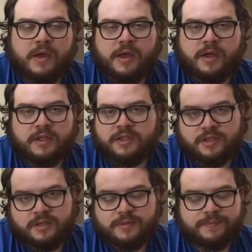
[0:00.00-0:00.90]

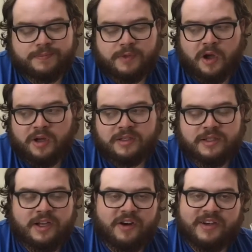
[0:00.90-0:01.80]
it's
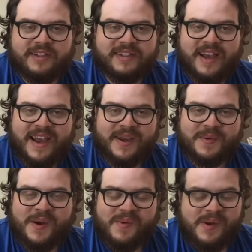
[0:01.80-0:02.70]
honestly hard saying
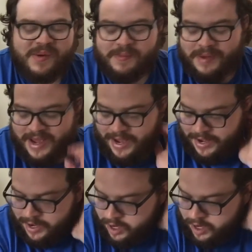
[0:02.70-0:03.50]
where we would be.